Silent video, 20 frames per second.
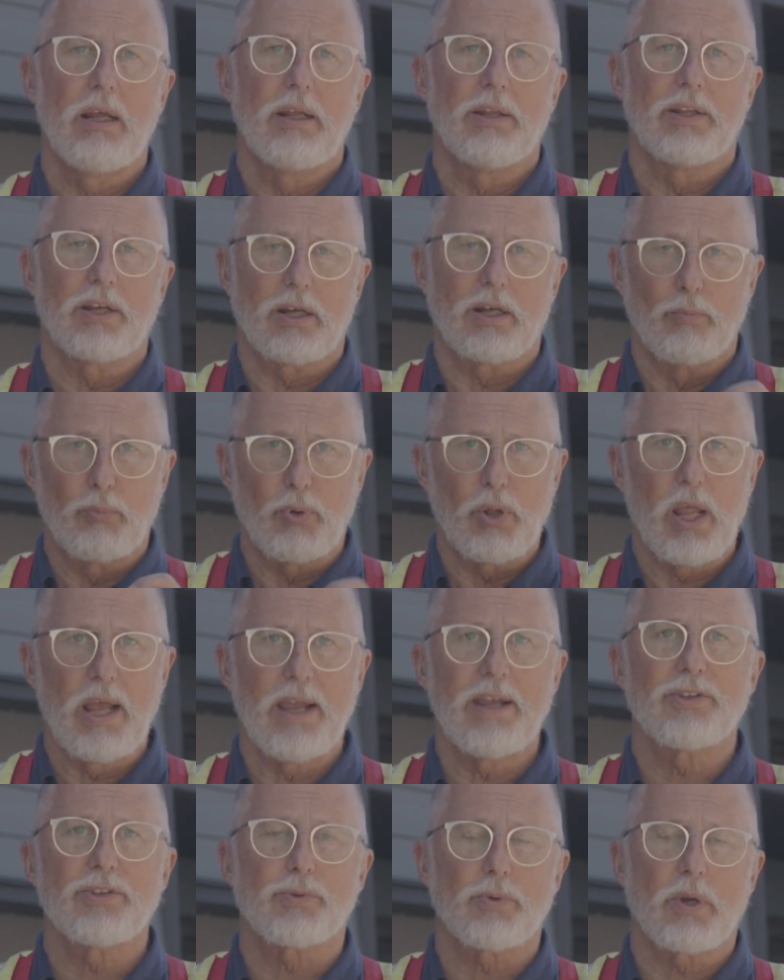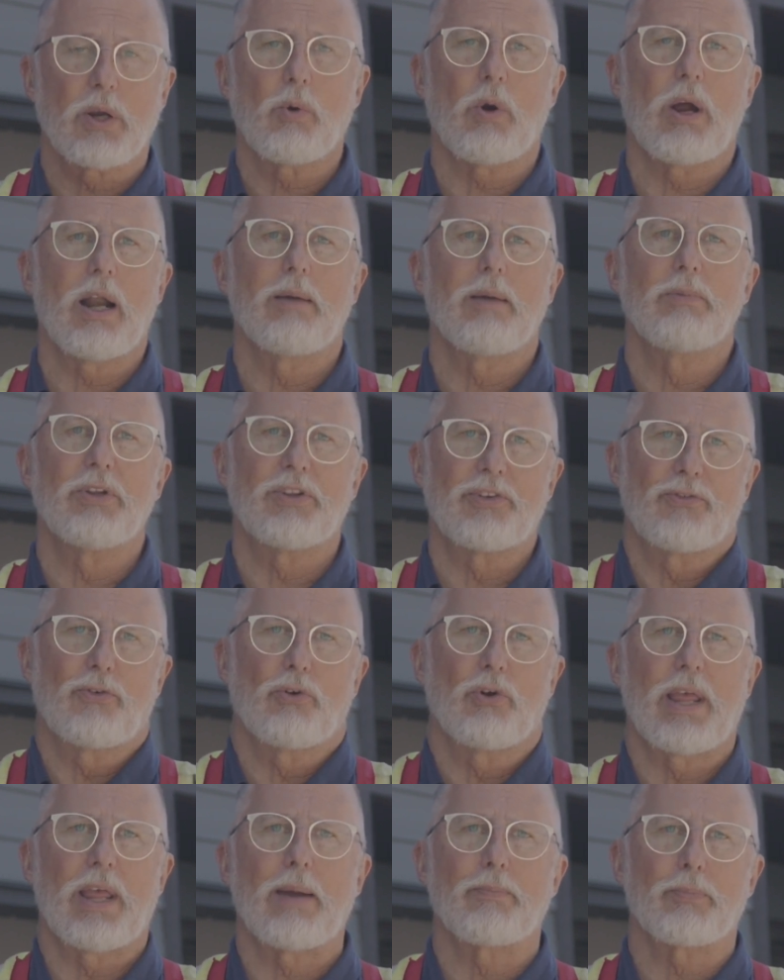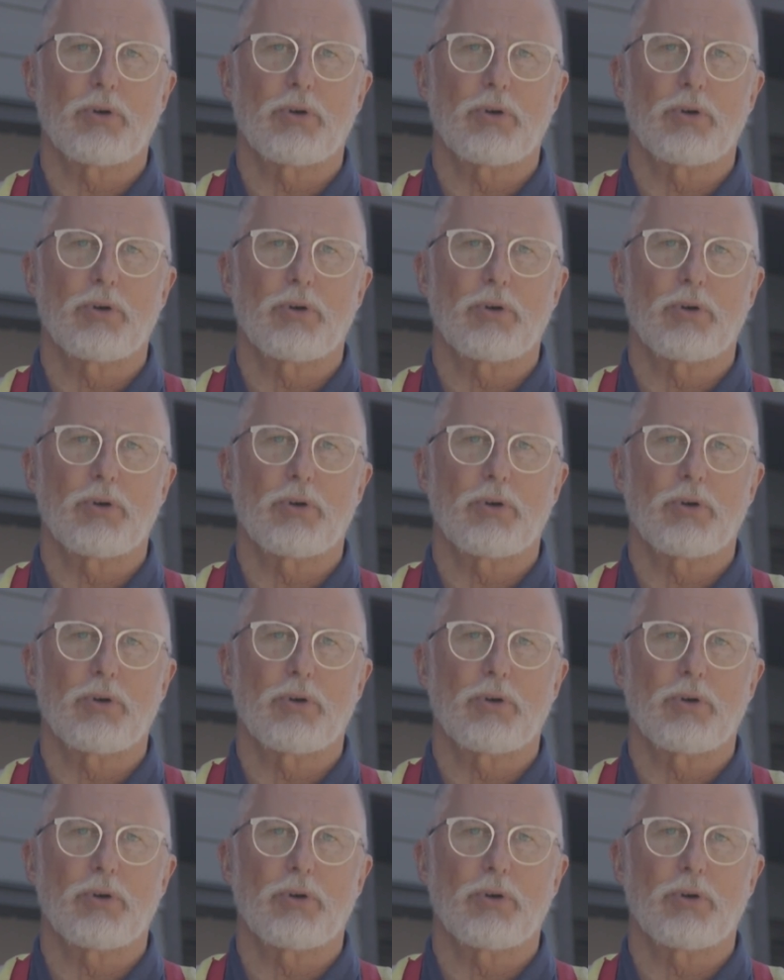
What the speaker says: the compliance requirements for that